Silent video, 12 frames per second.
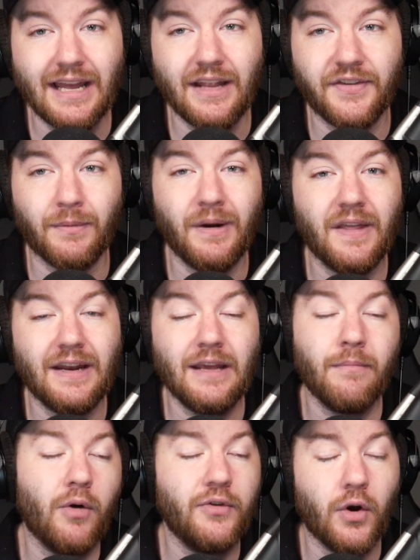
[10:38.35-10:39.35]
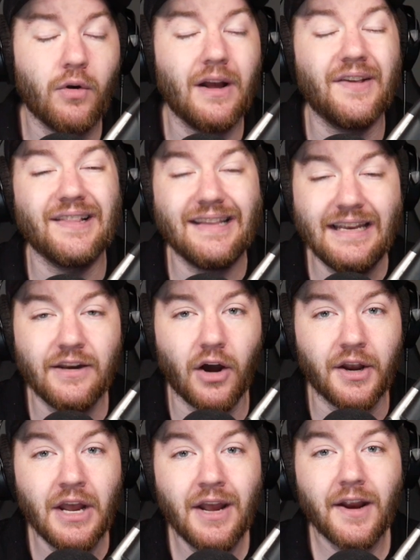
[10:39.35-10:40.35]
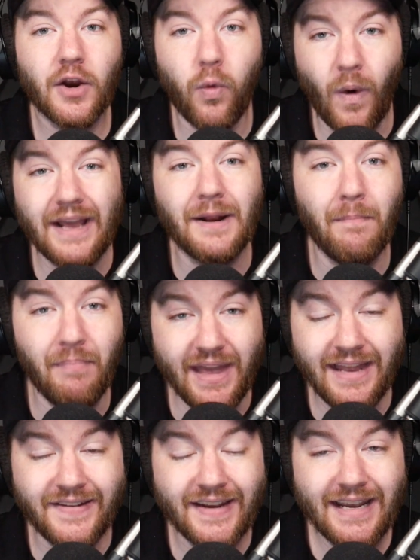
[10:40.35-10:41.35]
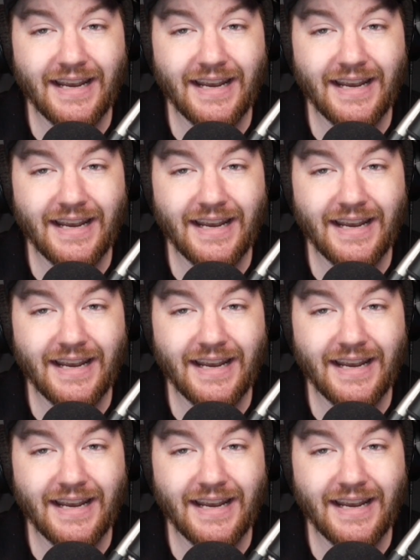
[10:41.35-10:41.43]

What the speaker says: and somebody that Ime Udoka has leaned on quite a bit.